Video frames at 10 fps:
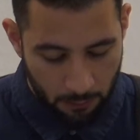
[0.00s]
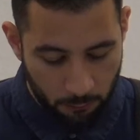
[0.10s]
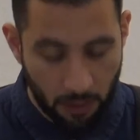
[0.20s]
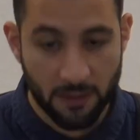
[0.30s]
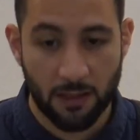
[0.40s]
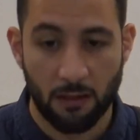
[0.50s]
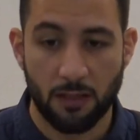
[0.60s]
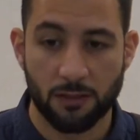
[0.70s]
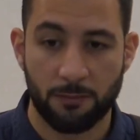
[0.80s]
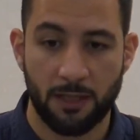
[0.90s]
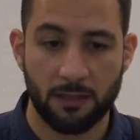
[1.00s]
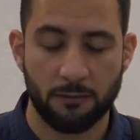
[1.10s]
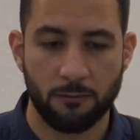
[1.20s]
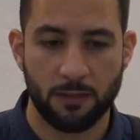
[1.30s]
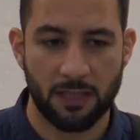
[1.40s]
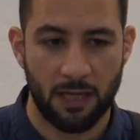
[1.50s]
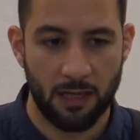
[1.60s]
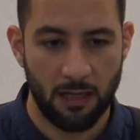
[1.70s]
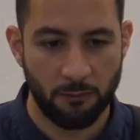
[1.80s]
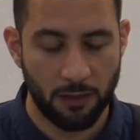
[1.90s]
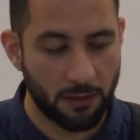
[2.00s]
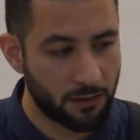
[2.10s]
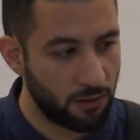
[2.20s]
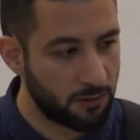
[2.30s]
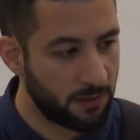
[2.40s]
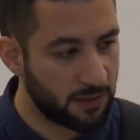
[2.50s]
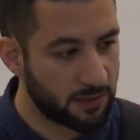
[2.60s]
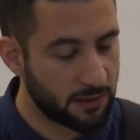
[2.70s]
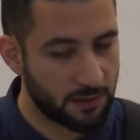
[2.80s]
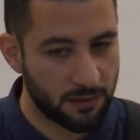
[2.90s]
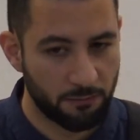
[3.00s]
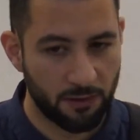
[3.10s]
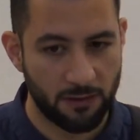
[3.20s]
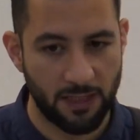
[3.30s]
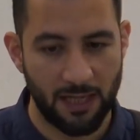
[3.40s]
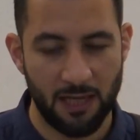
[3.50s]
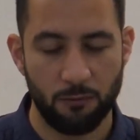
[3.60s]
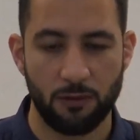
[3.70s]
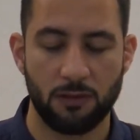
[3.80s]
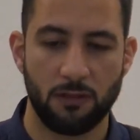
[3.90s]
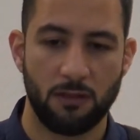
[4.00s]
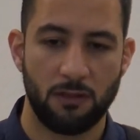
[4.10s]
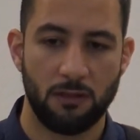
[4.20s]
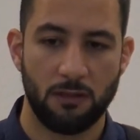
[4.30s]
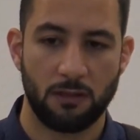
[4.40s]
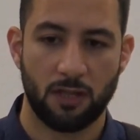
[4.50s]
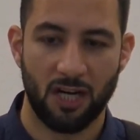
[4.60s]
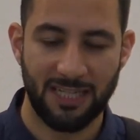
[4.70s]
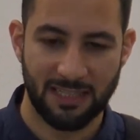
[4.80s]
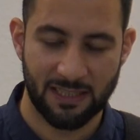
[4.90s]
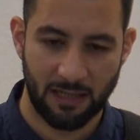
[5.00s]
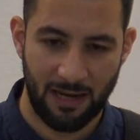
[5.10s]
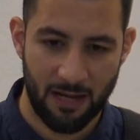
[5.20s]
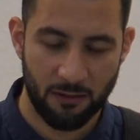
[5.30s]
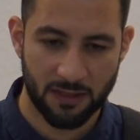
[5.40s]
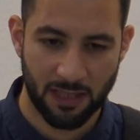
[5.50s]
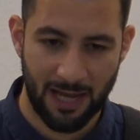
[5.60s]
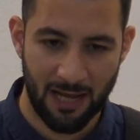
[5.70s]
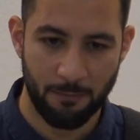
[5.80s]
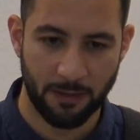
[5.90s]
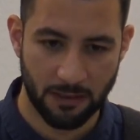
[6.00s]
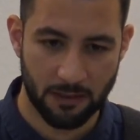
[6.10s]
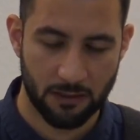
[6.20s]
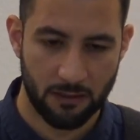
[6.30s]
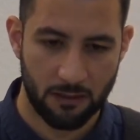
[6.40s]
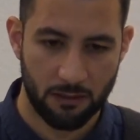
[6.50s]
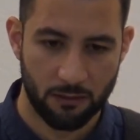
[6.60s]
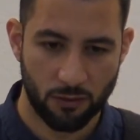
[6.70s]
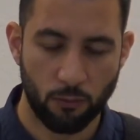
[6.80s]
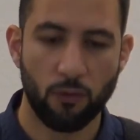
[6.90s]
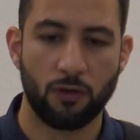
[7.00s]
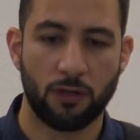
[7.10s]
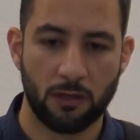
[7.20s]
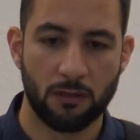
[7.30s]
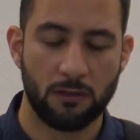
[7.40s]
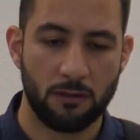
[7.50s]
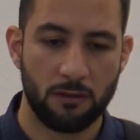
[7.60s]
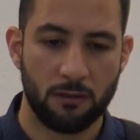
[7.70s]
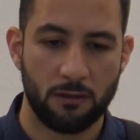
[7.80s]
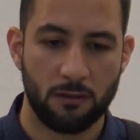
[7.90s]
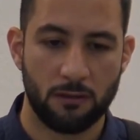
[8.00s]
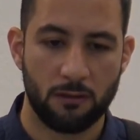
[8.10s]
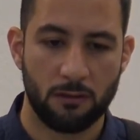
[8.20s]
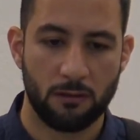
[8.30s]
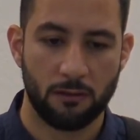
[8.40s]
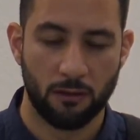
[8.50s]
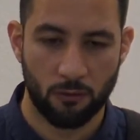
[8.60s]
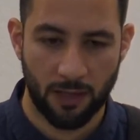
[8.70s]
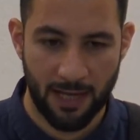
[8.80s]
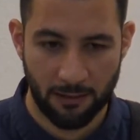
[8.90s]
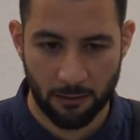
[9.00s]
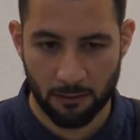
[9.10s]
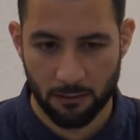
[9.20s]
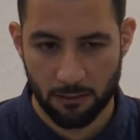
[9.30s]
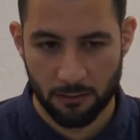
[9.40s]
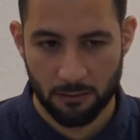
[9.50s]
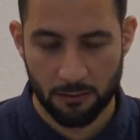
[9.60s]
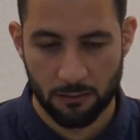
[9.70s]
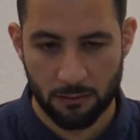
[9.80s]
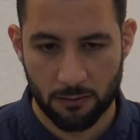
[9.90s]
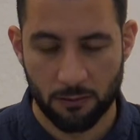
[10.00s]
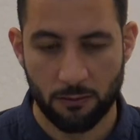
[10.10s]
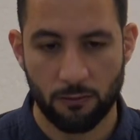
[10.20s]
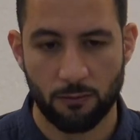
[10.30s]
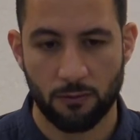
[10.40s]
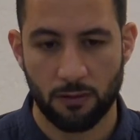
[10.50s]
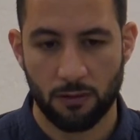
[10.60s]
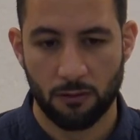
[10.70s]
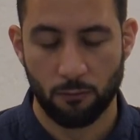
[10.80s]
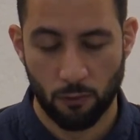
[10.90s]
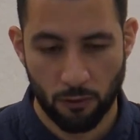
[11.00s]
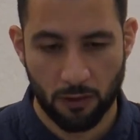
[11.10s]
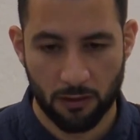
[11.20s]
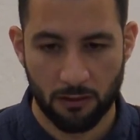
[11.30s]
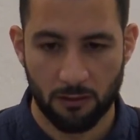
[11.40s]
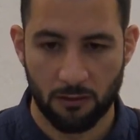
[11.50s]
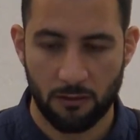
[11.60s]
We ask Allah subhanahu wa ta'ala, we ask God, my dear sisters and brothers, that He would guide us and allow us and help us to walk the Qur'an, to walk